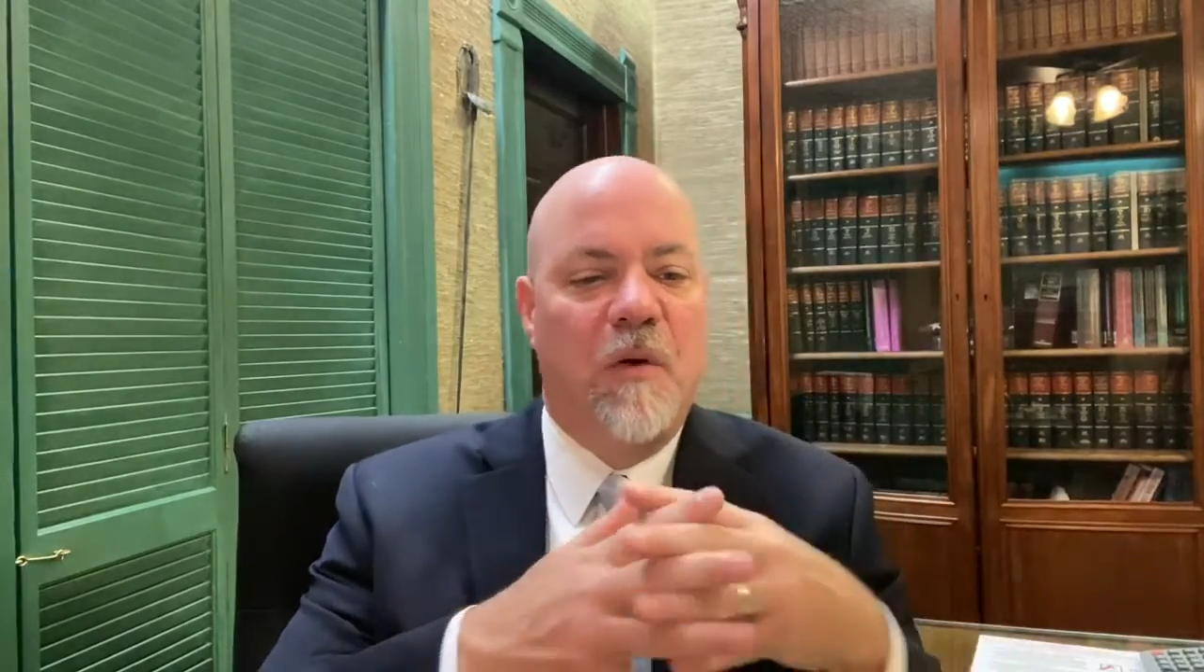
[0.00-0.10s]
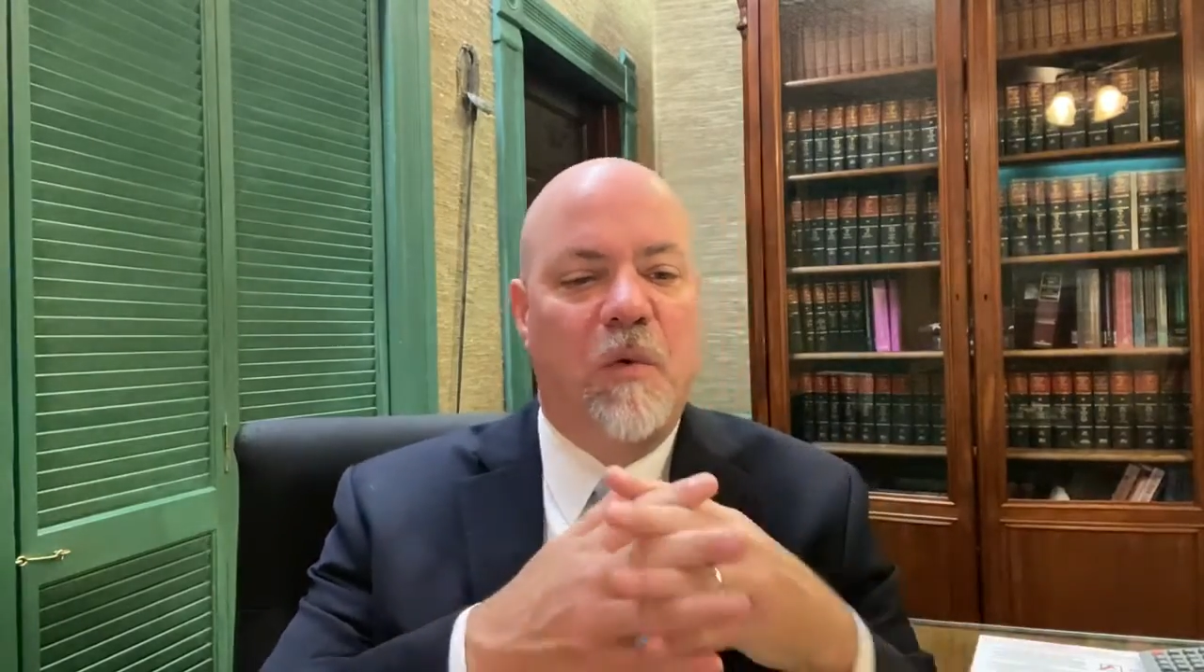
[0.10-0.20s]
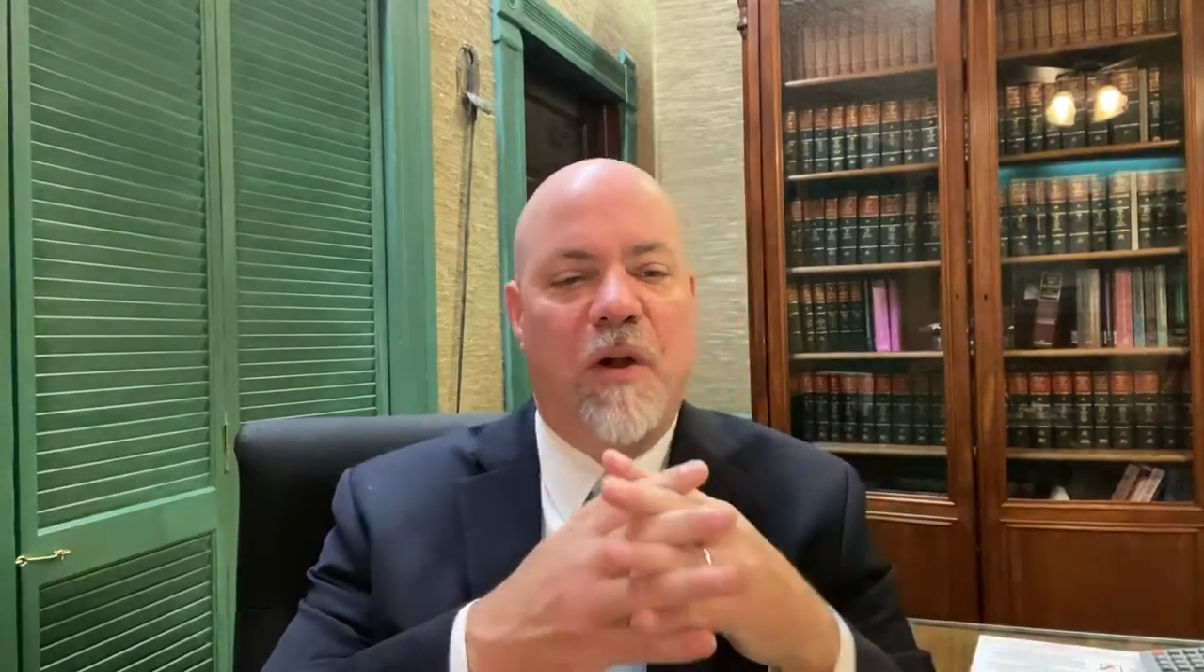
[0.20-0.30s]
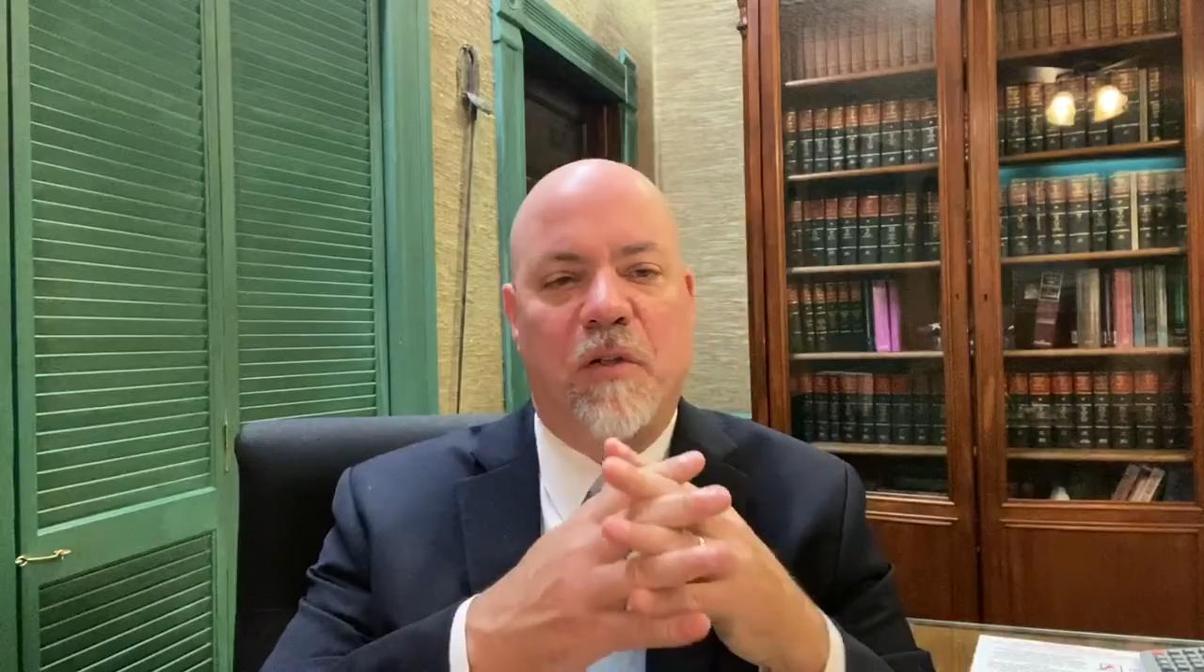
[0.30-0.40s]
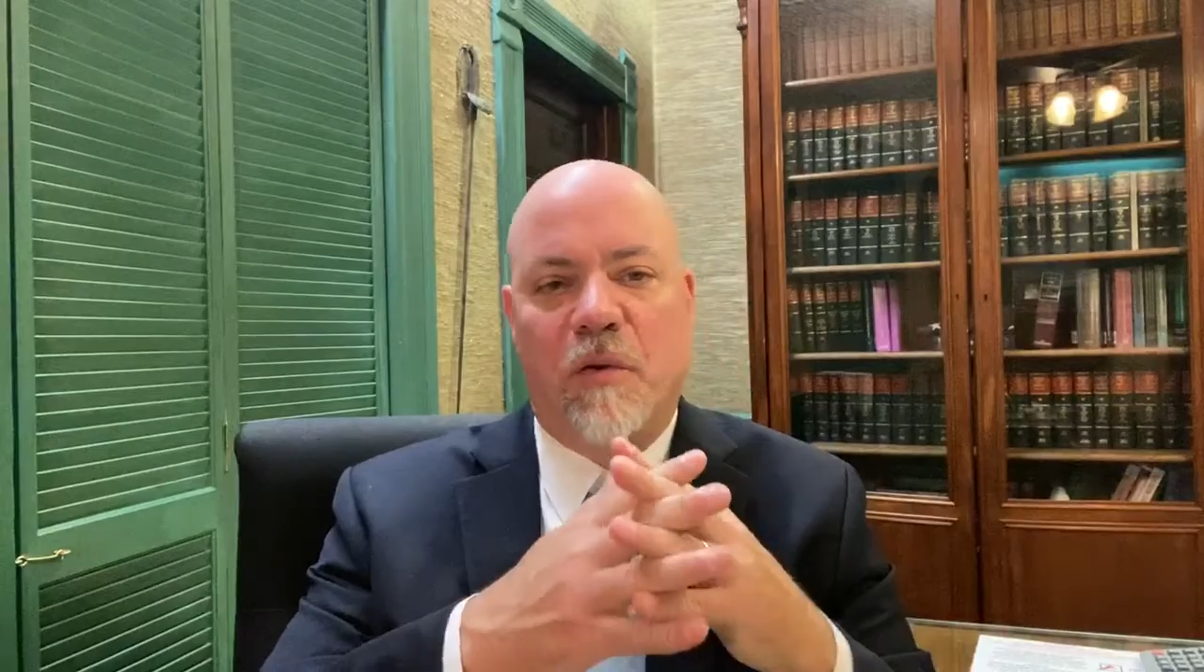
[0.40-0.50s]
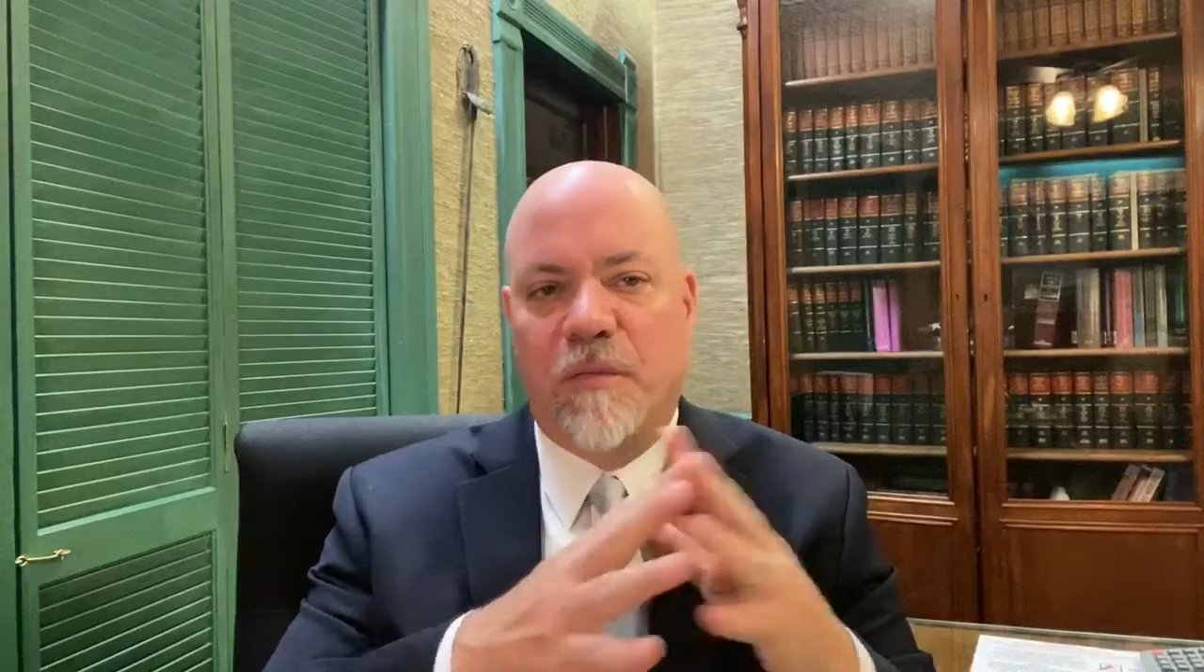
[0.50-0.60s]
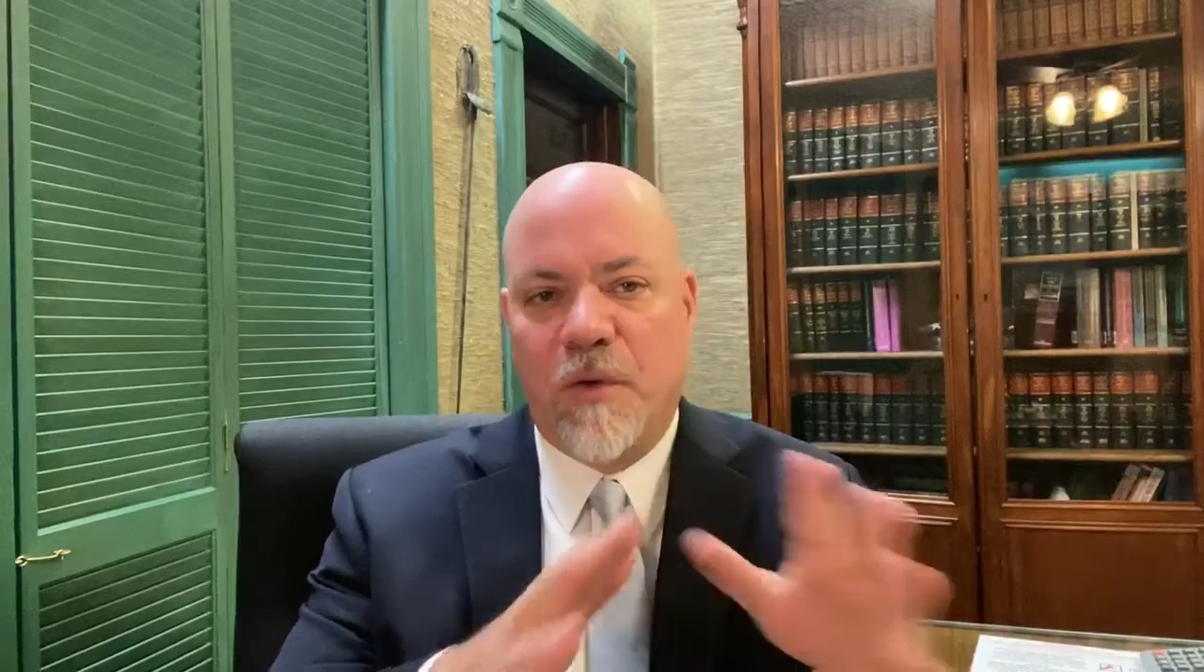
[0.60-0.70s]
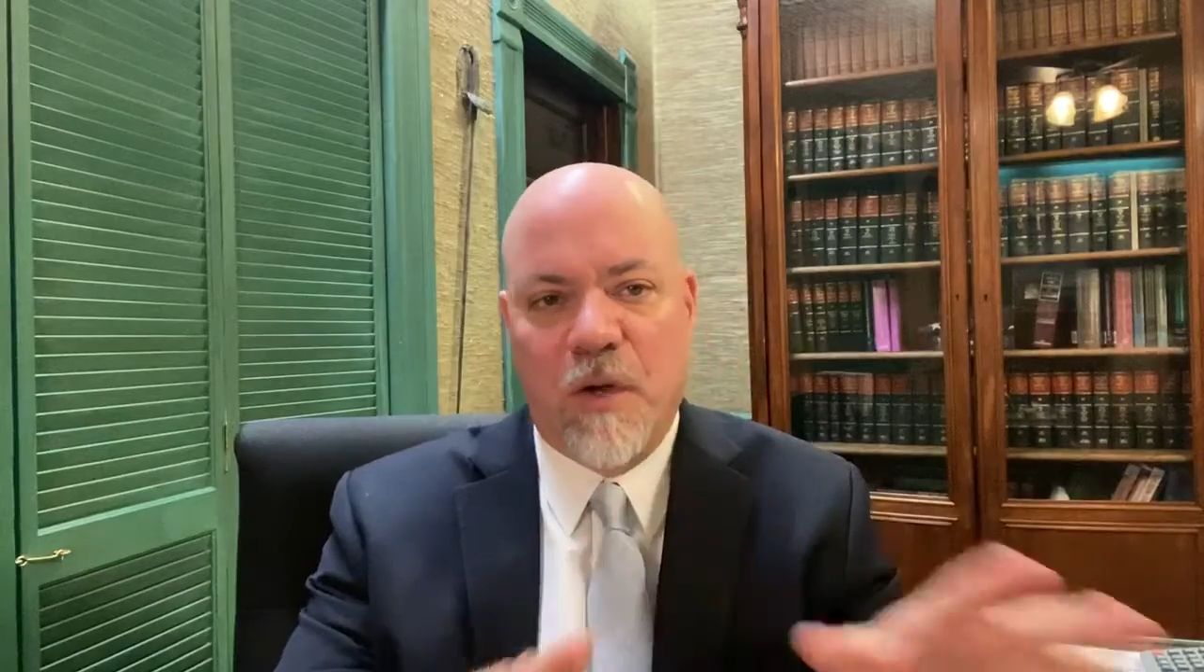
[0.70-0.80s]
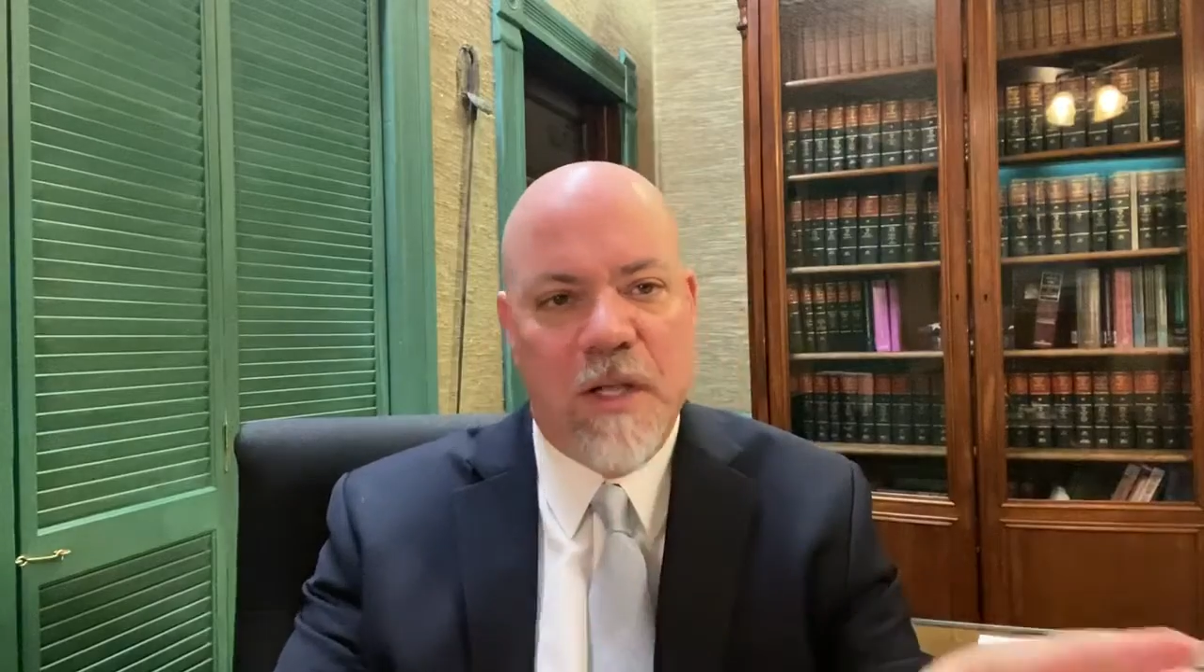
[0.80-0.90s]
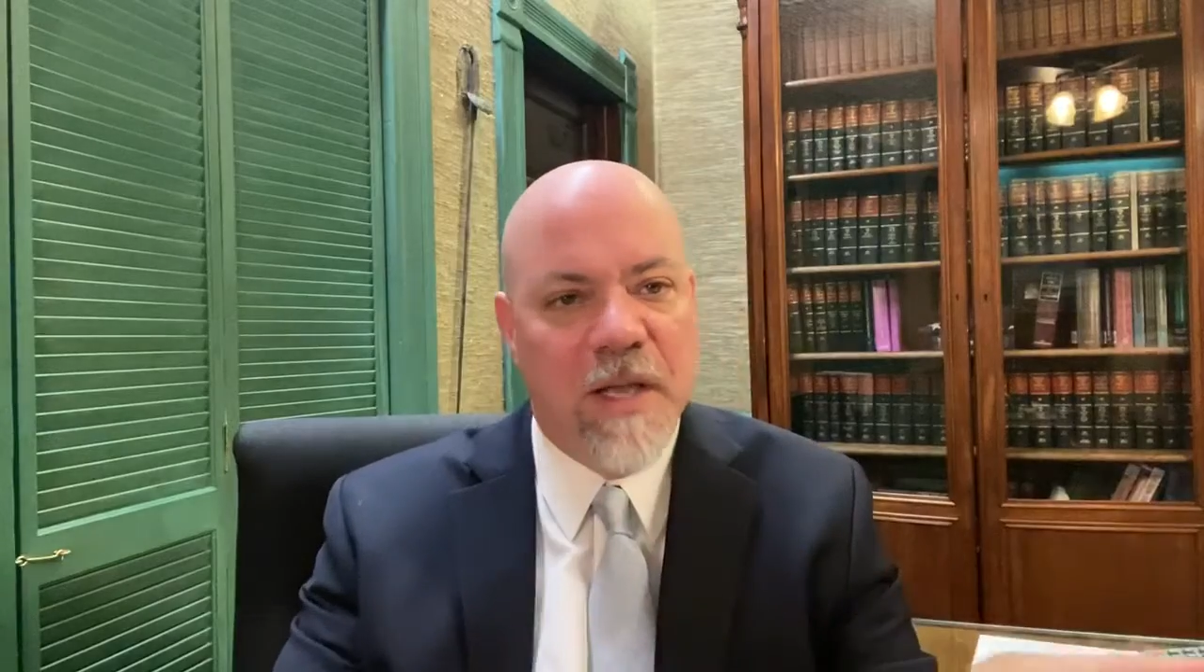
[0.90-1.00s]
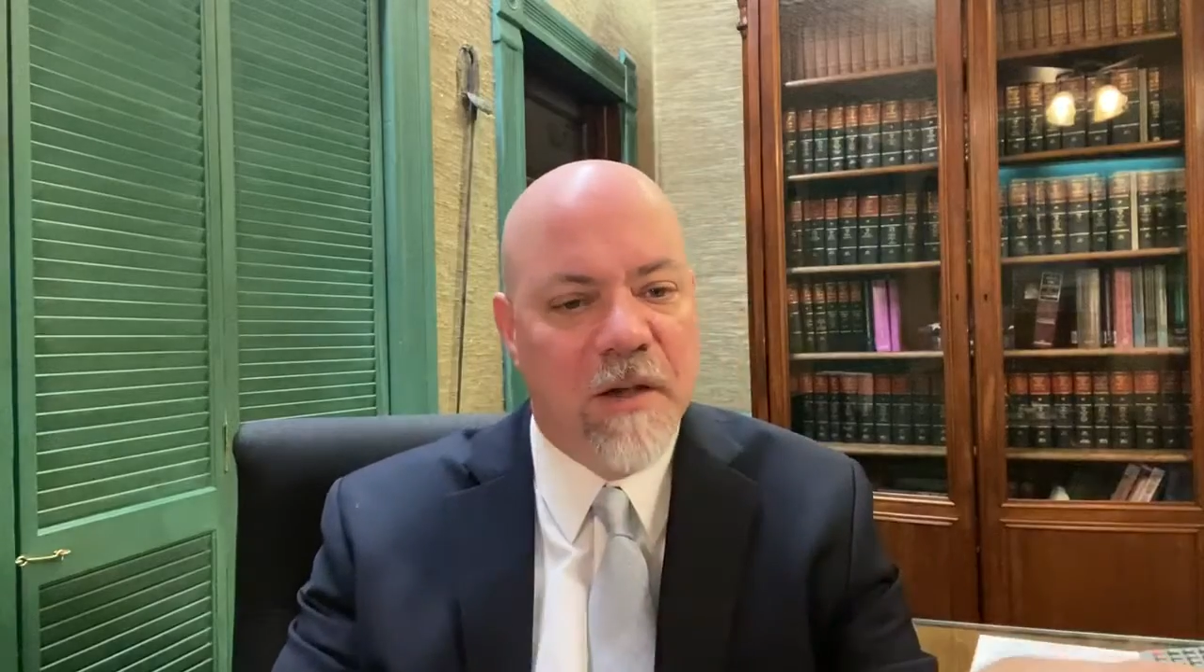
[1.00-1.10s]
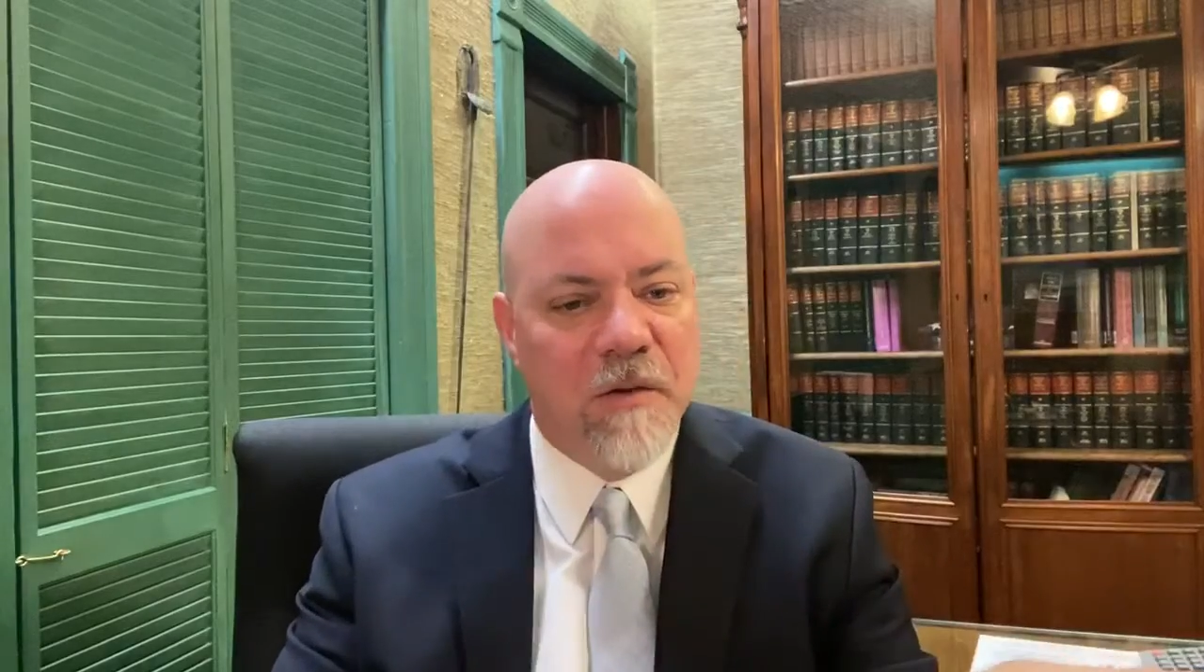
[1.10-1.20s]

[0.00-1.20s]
where you're fully in